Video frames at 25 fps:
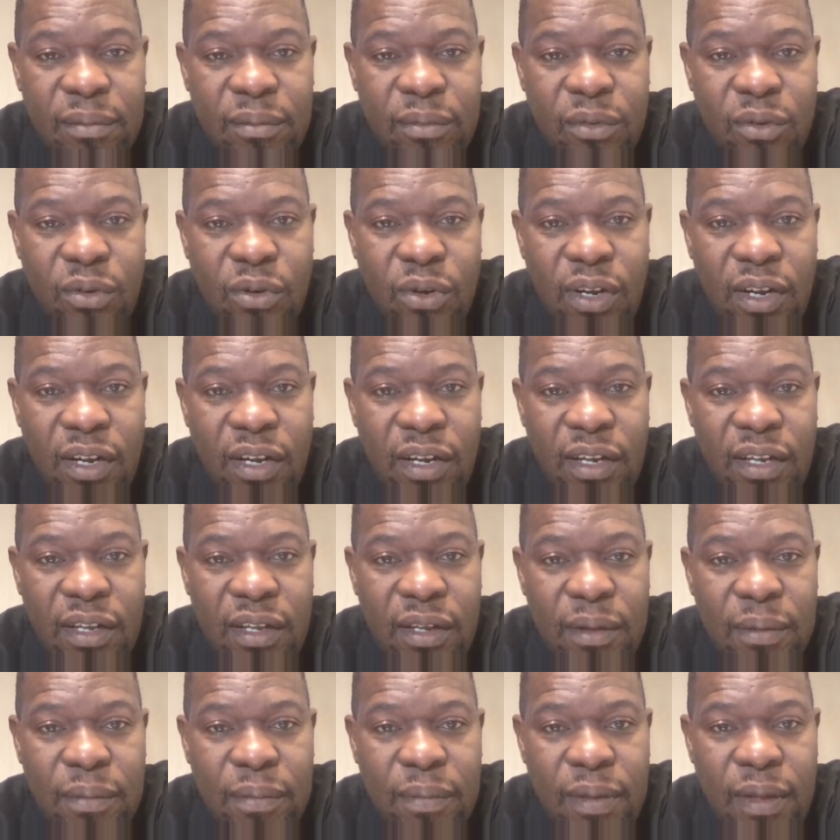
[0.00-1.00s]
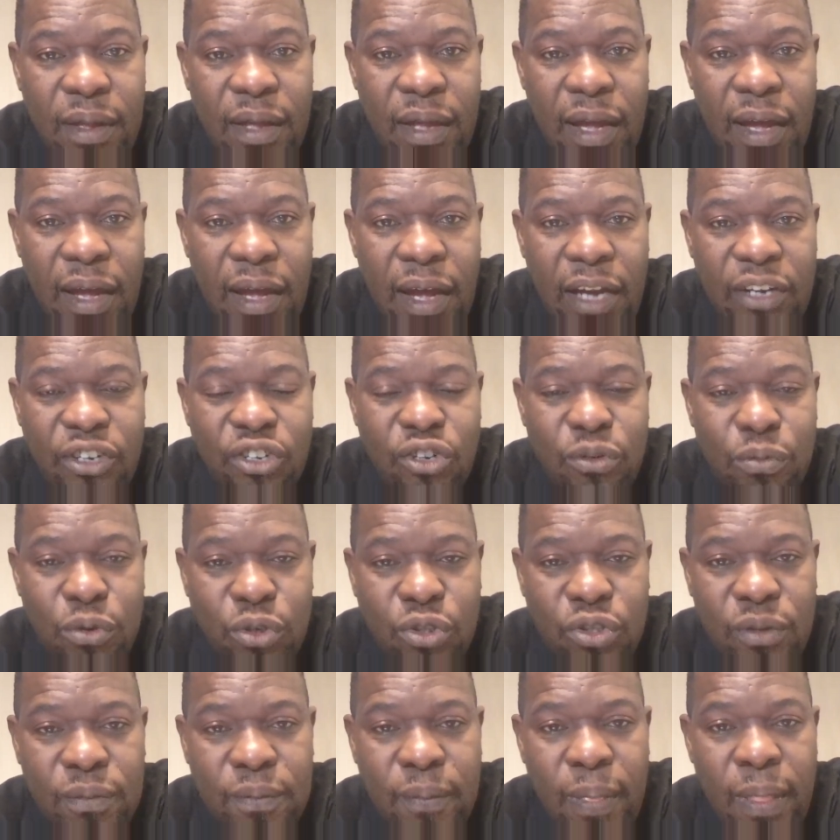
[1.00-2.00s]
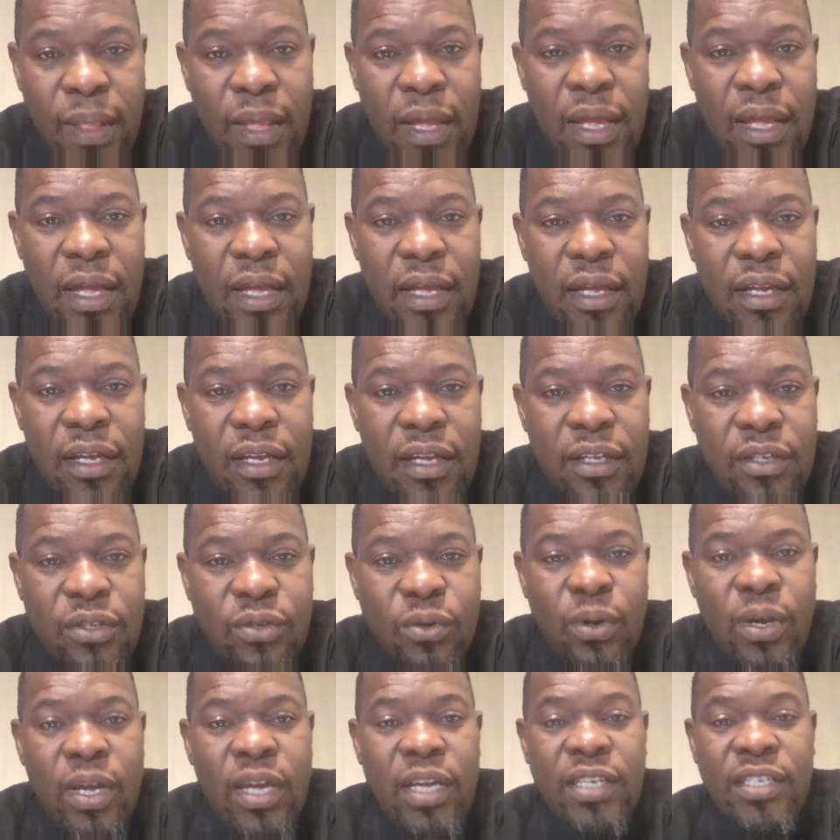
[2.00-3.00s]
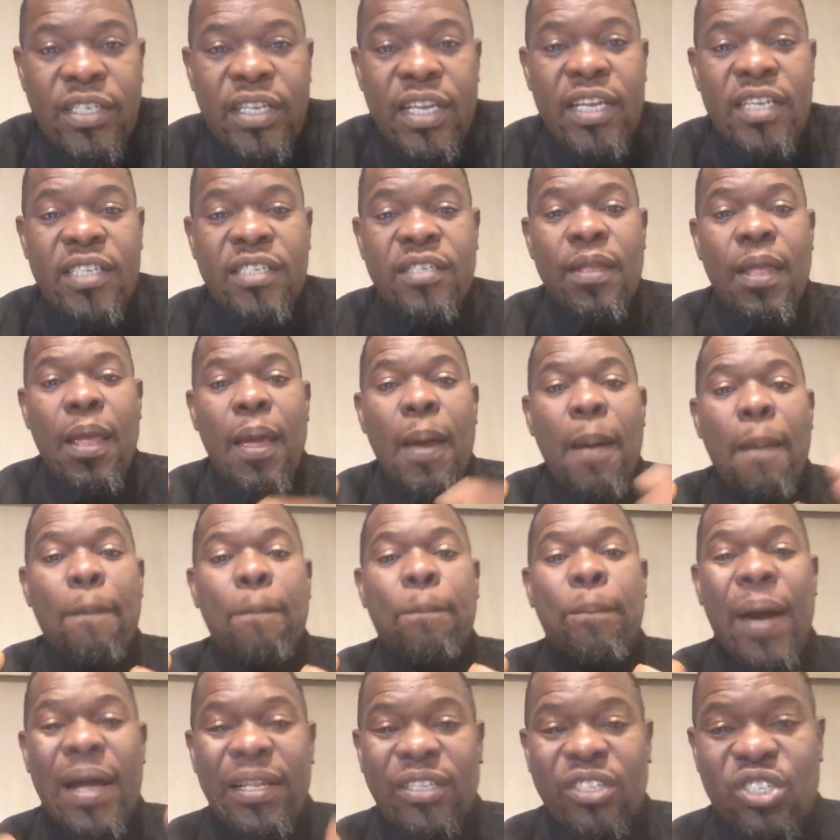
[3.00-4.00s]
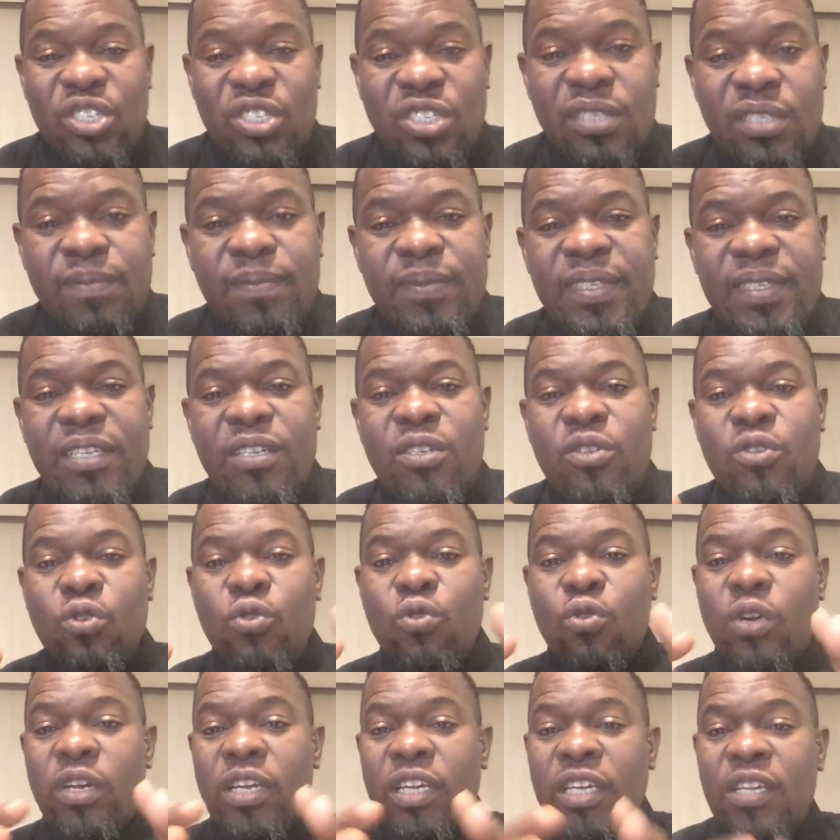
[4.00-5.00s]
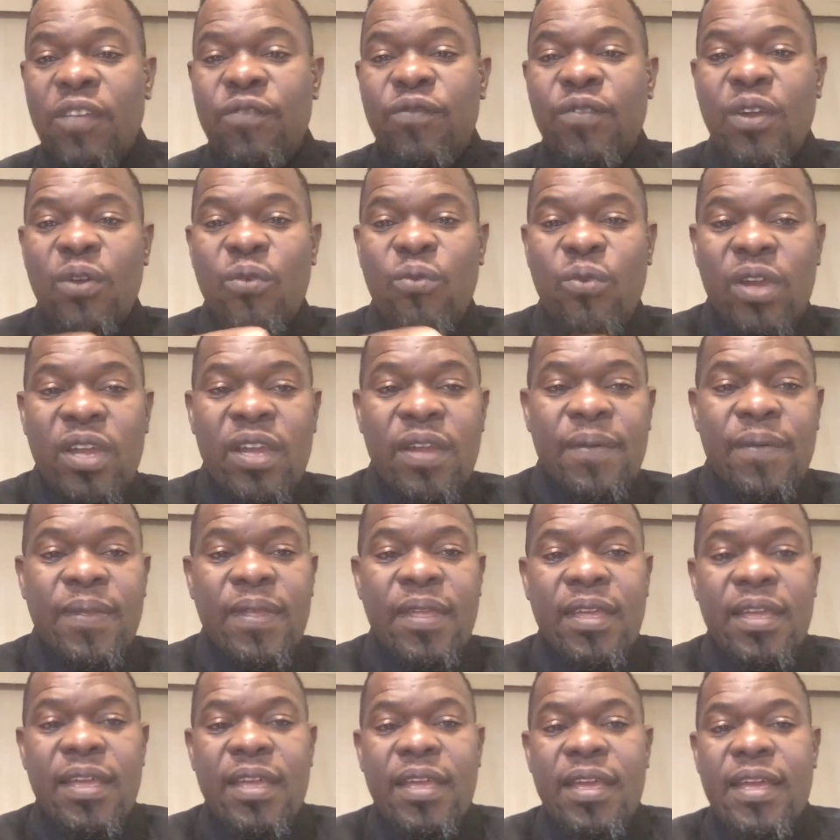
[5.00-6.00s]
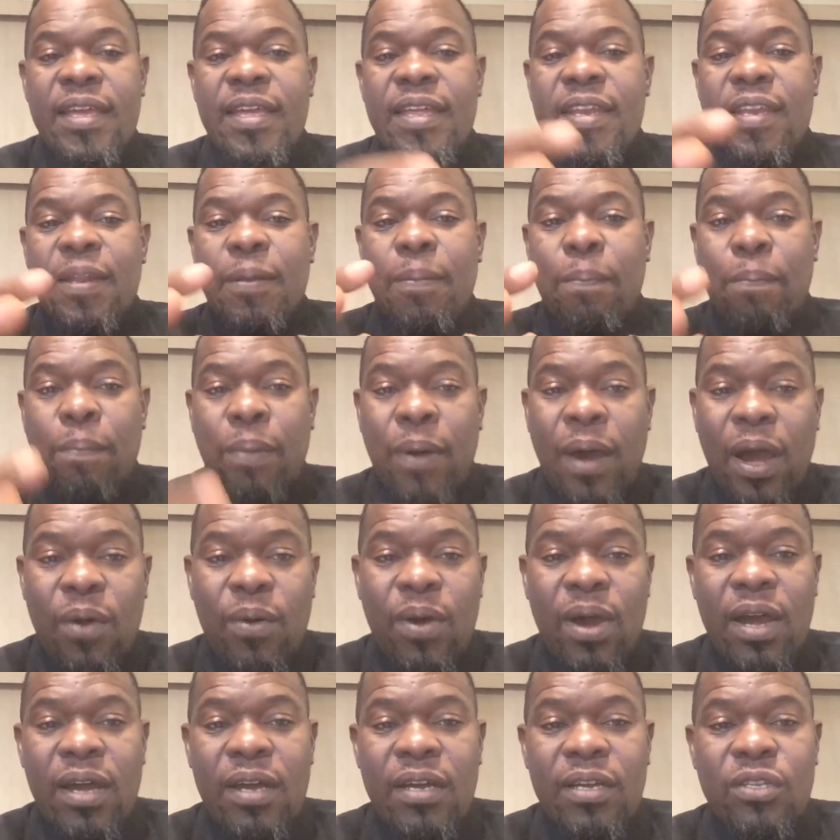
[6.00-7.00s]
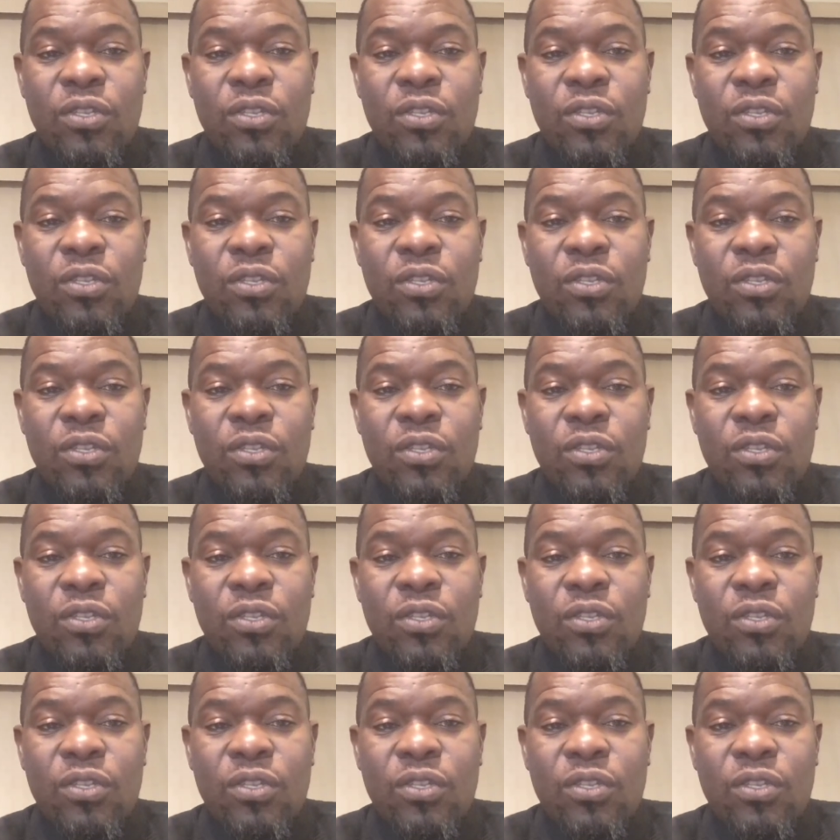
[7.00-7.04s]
wrong attribution. So he says, parties do not give away the power